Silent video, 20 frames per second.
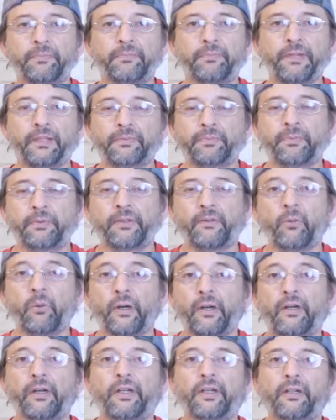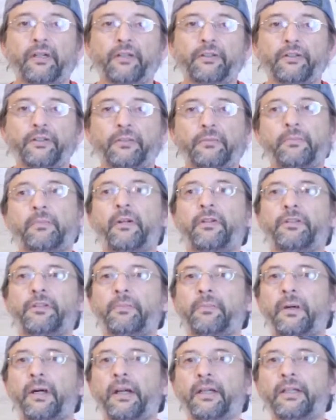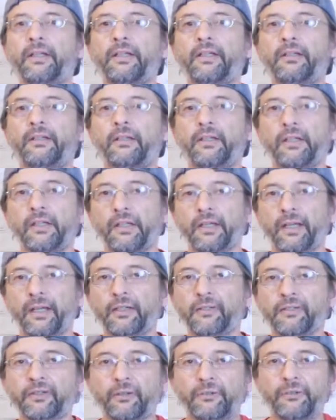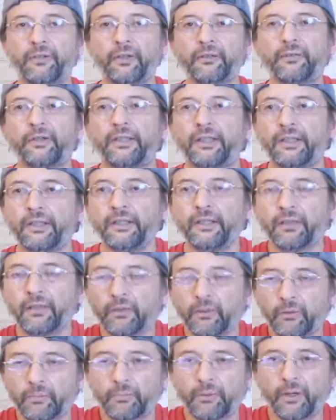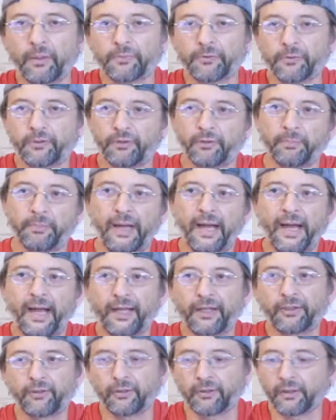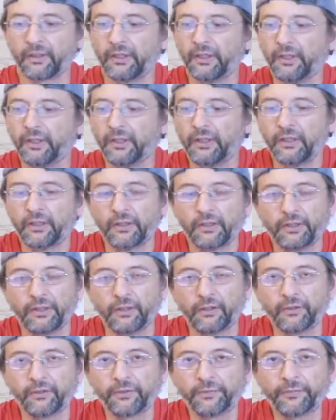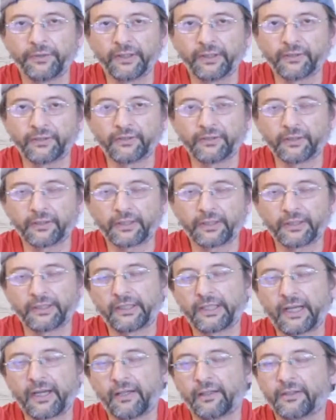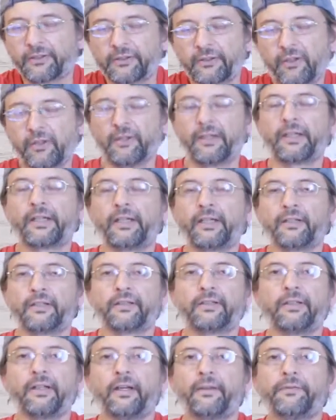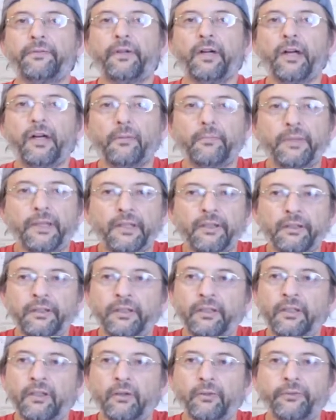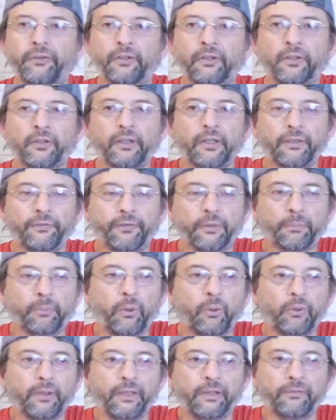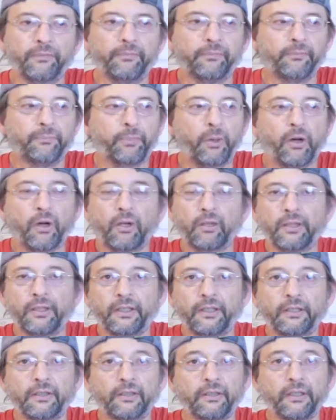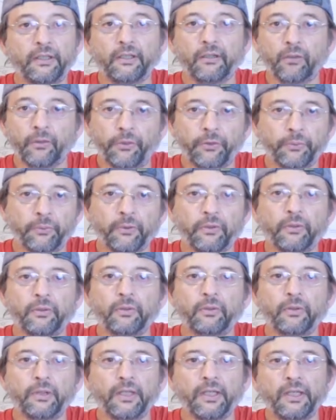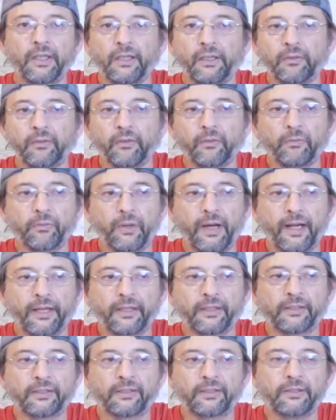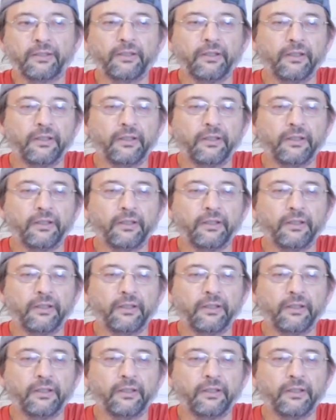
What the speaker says: that's pretty wearing on your body, and so if you have any problems with your back, or your fingers start getting calloused, all that kind of stuff, and if you're pulling poly through rackets